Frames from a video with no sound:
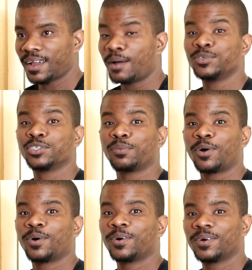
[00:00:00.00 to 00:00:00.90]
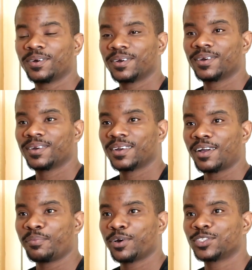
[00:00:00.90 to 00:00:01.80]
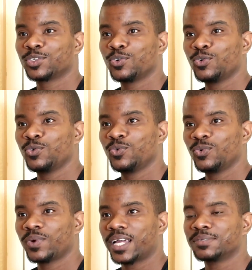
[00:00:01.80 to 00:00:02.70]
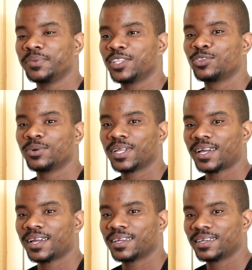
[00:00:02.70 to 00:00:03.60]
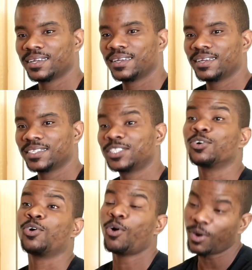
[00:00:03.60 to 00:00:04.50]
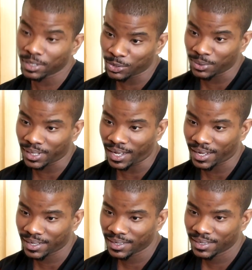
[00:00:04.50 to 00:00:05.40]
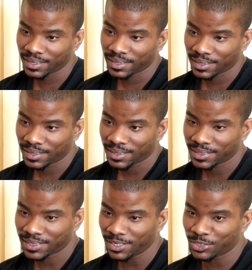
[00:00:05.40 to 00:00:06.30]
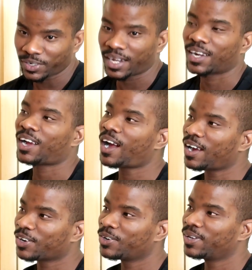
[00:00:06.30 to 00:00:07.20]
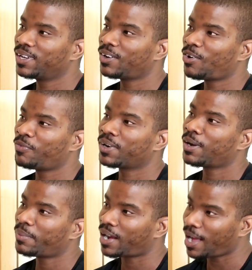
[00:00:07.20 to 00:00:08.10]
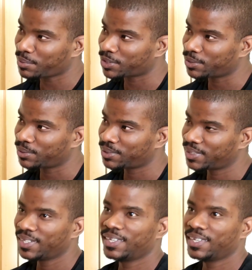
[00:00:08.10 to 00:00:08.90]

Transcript: I'm Jamal, a person who has been through a lot, still going through a lot, still trying to conquer and overcome my obstacles,